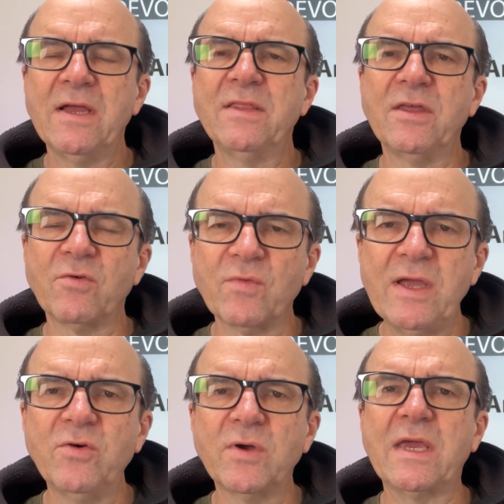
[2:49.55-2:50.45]
The
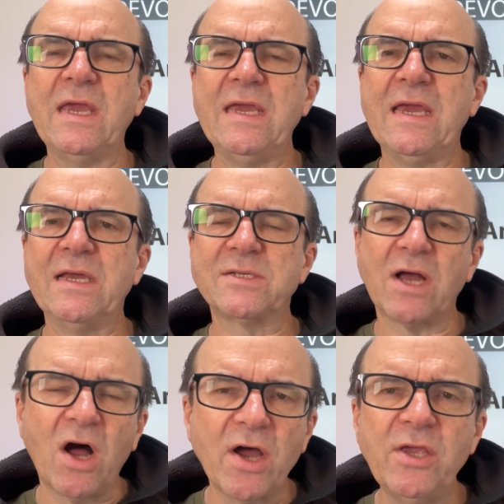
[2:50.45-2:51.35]
real key is,
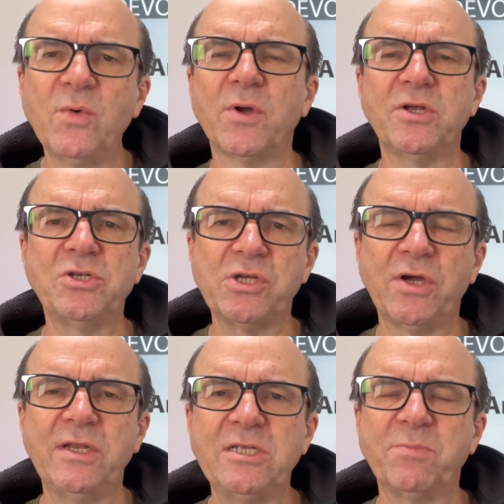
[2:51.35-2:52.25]
are you on a
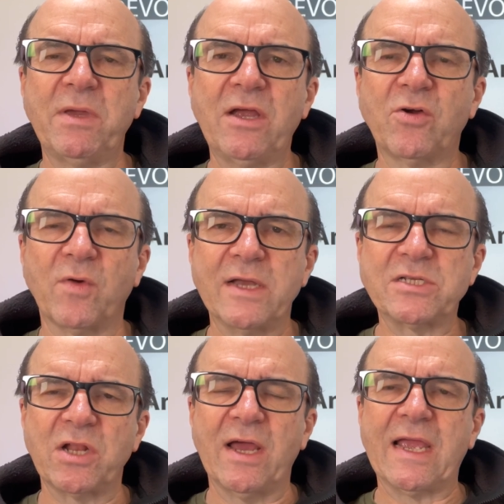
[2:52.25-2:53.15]
journey to being
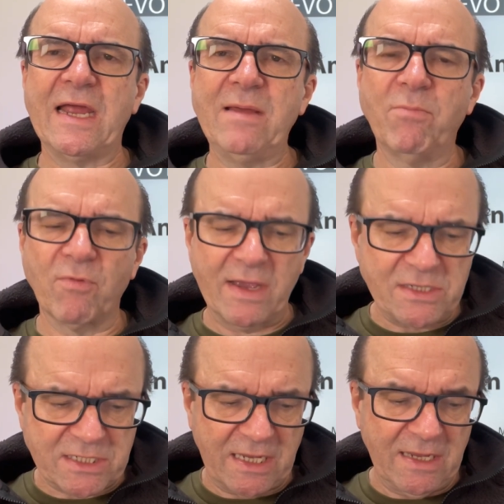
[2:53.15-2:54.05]
Christ-like and
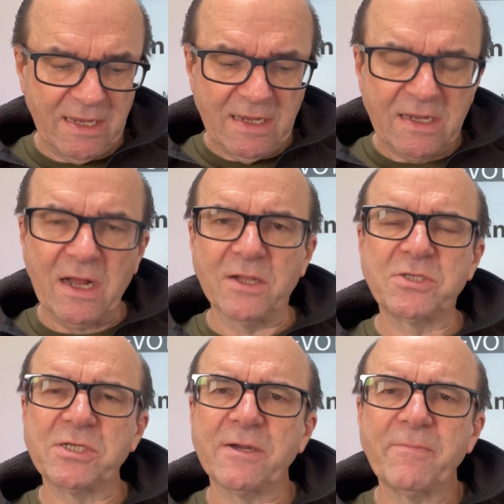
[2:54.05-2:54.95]
embracing
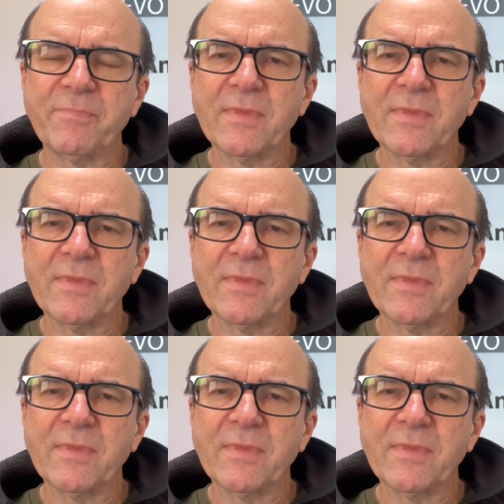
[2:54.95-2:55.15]
culture?